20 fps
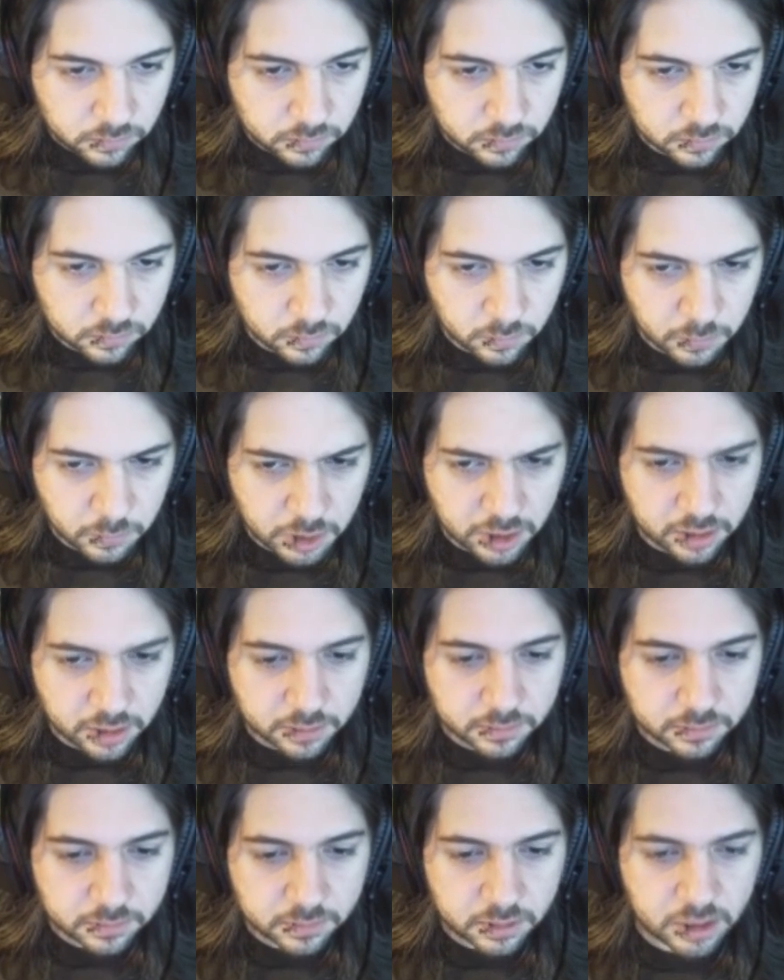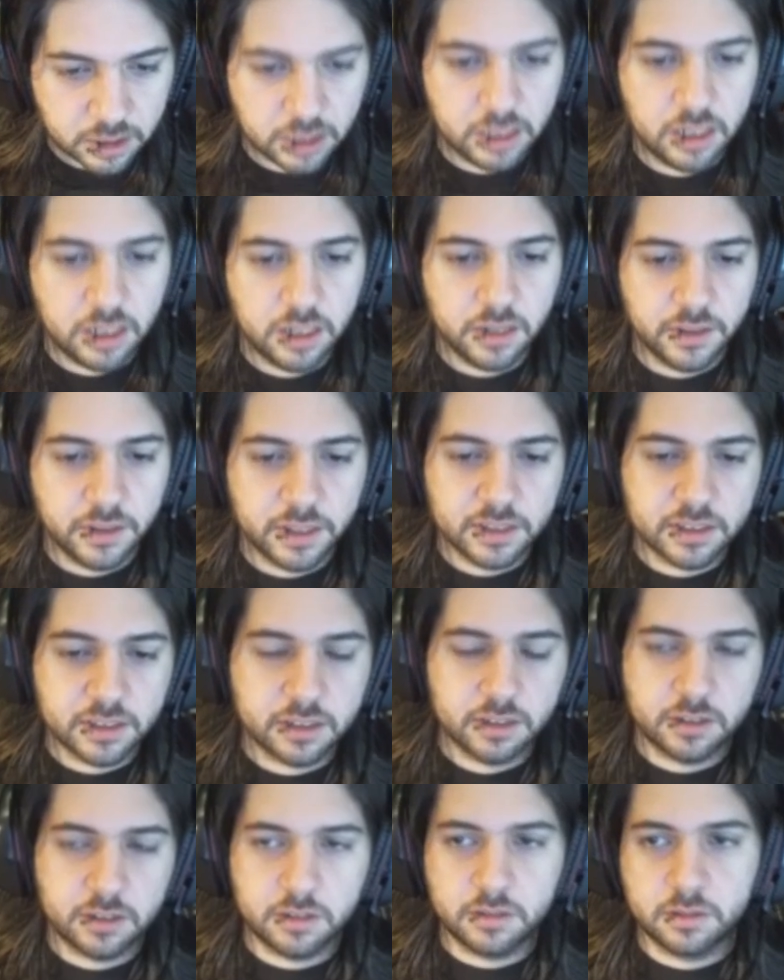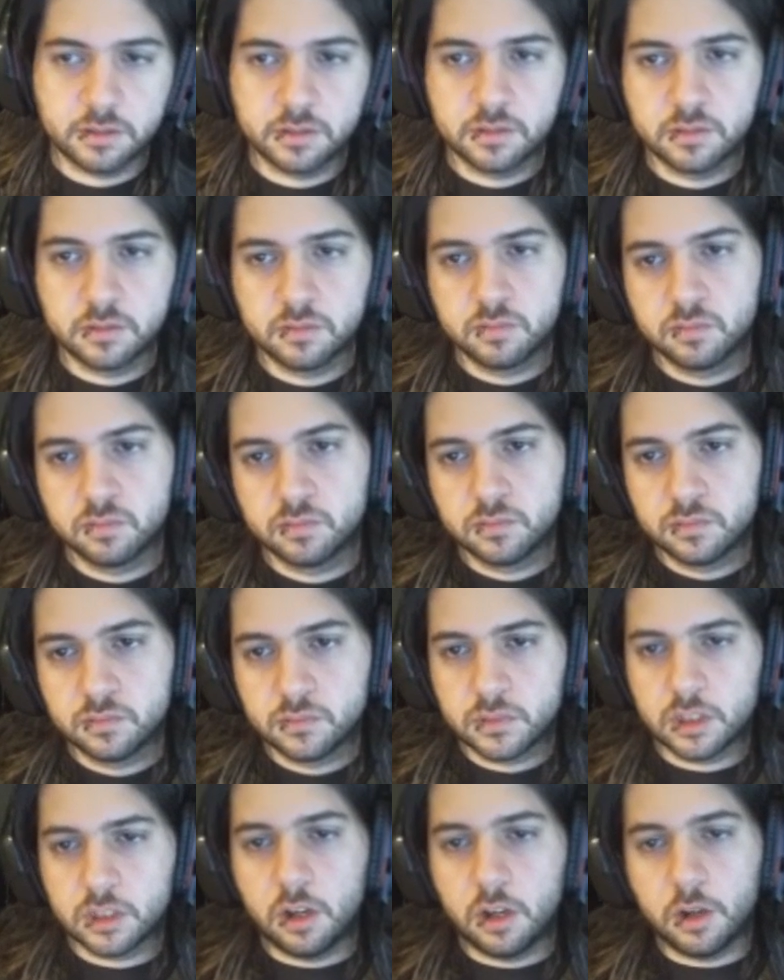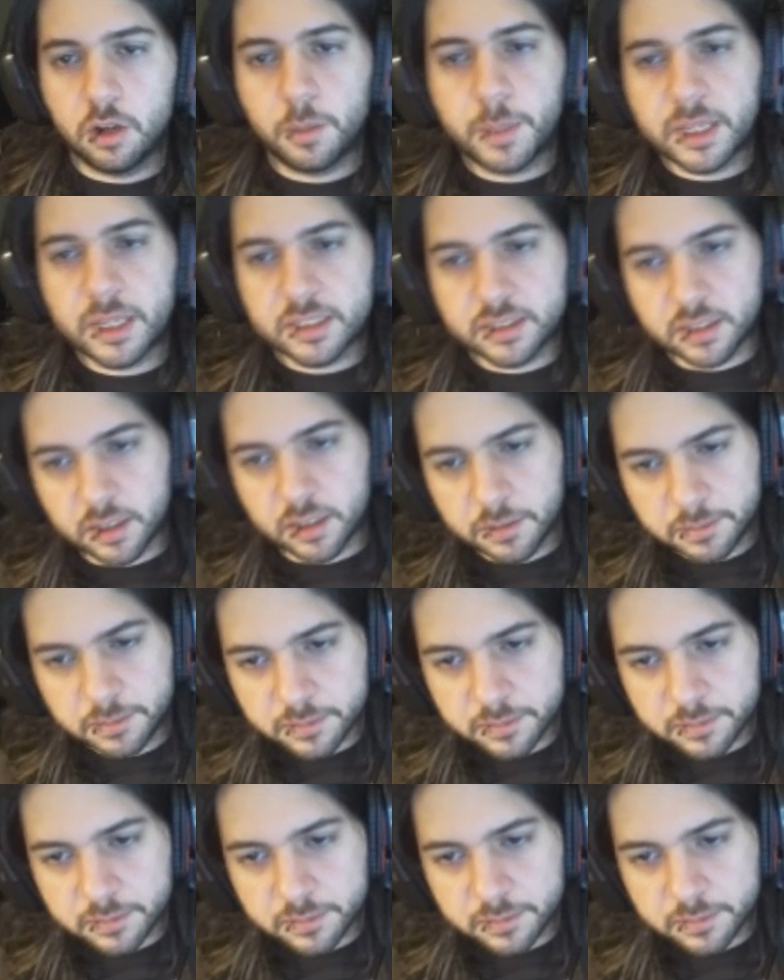But yeah, that's all my stuff.